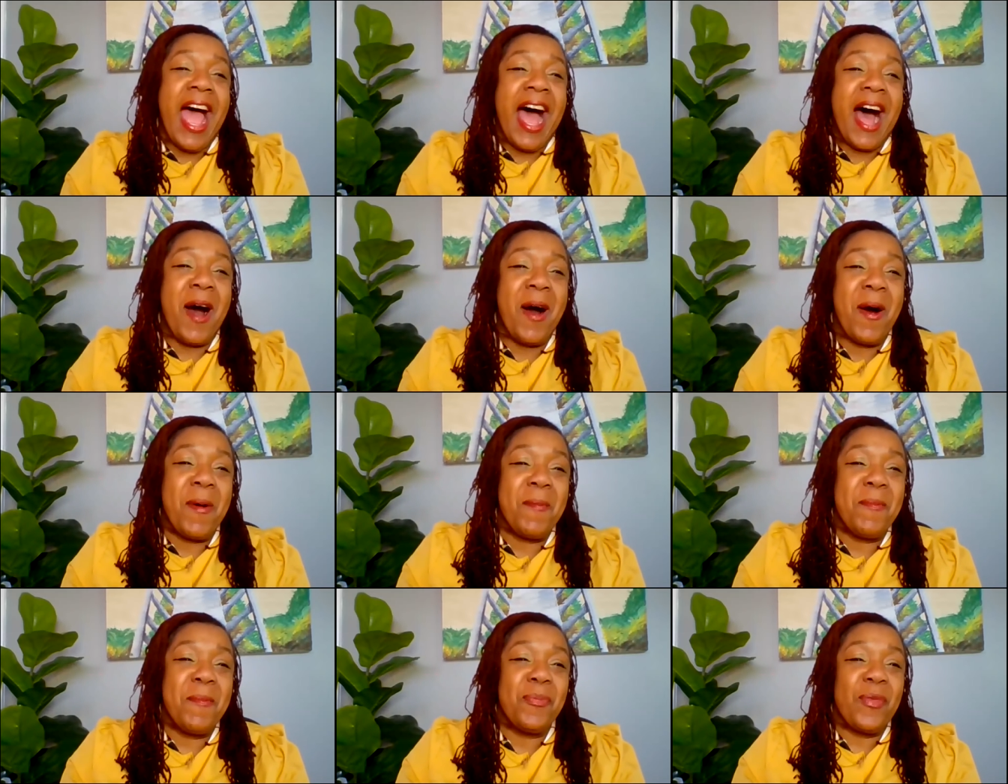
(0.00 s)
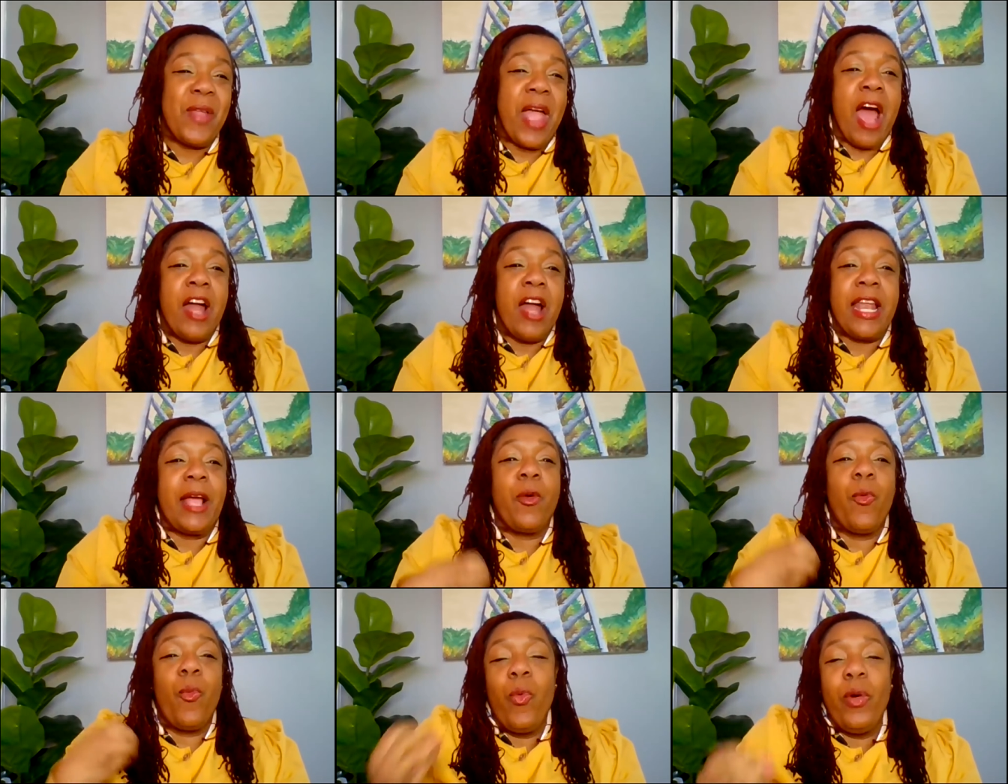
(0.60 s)

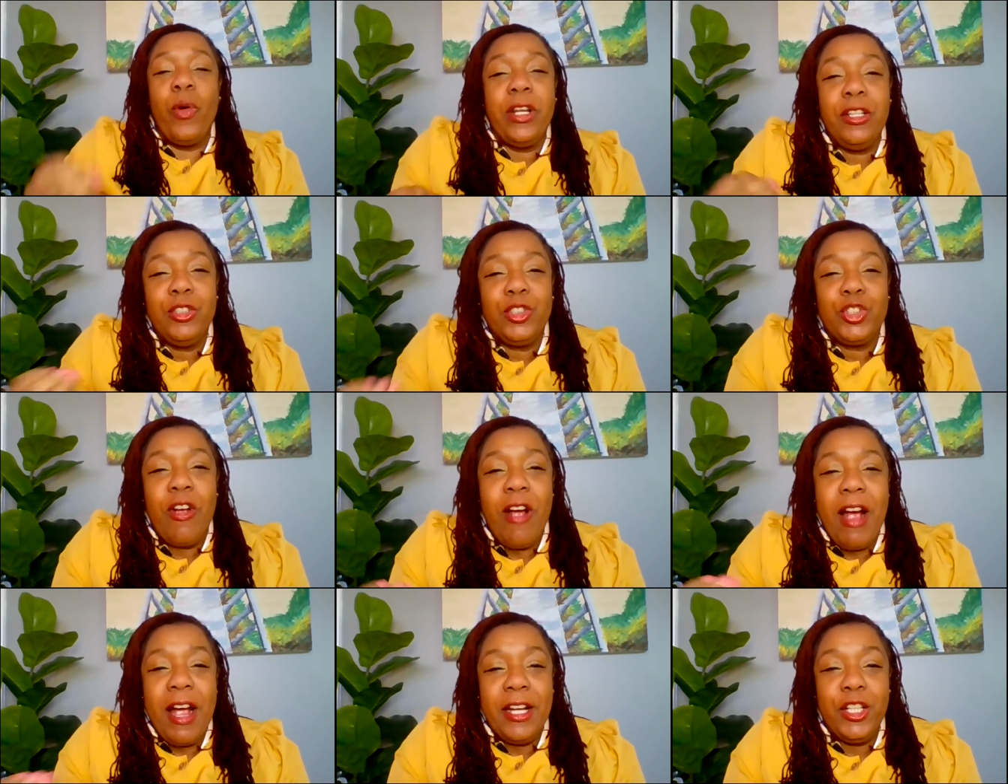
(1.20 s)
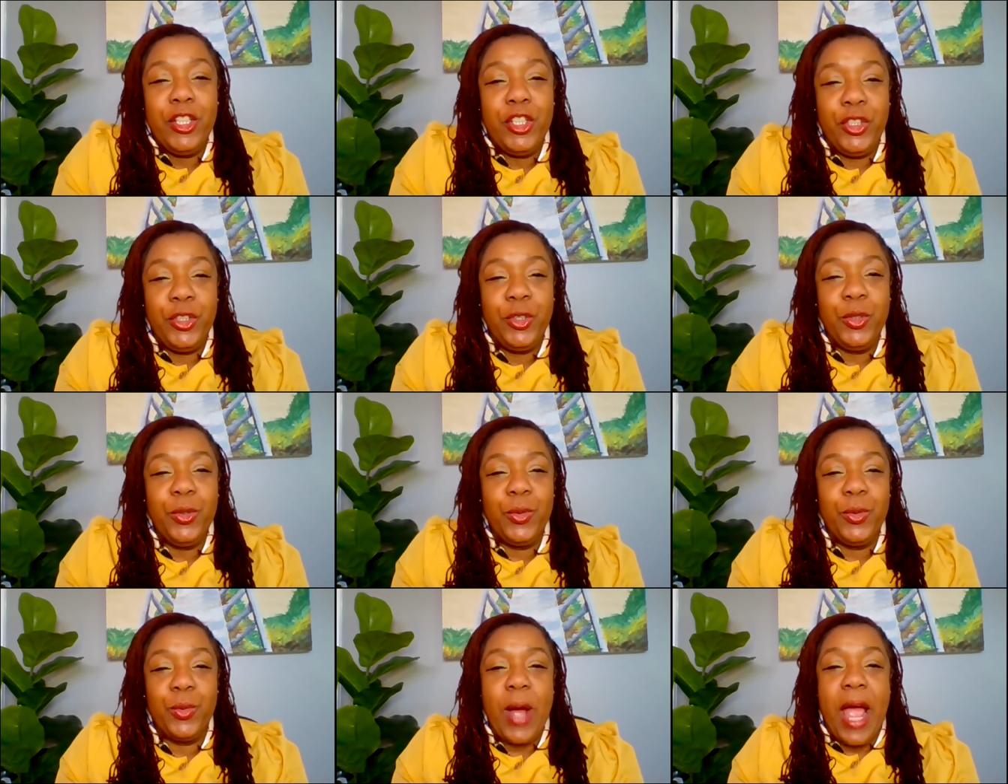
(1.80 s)
Like, what are you trying to
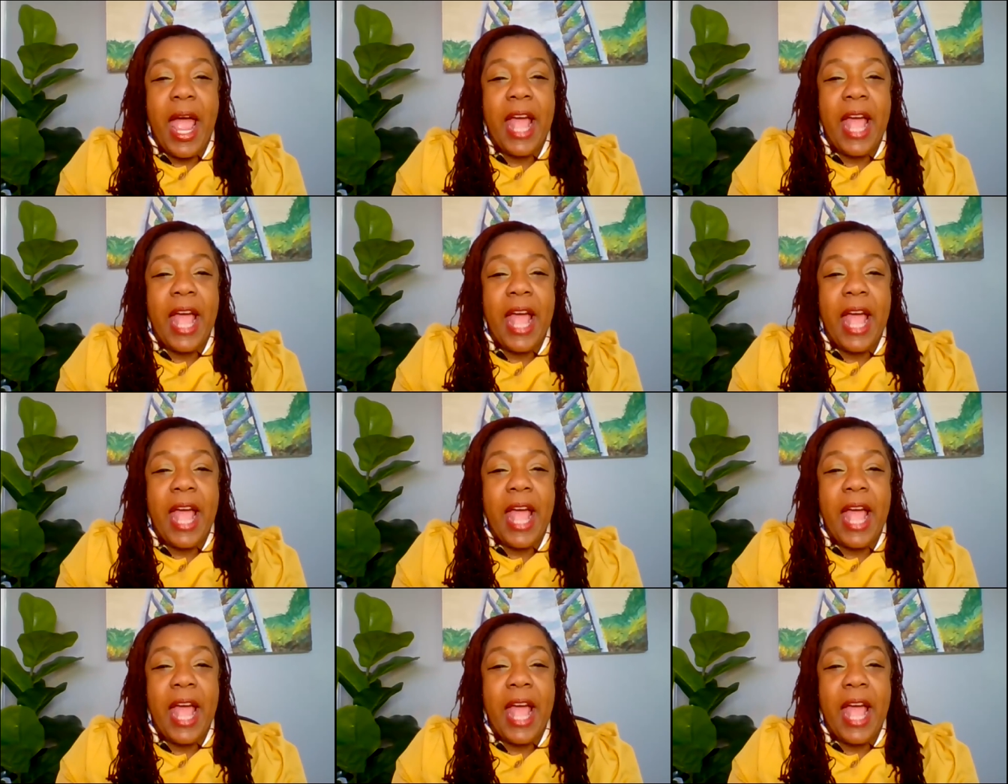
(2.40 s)
do?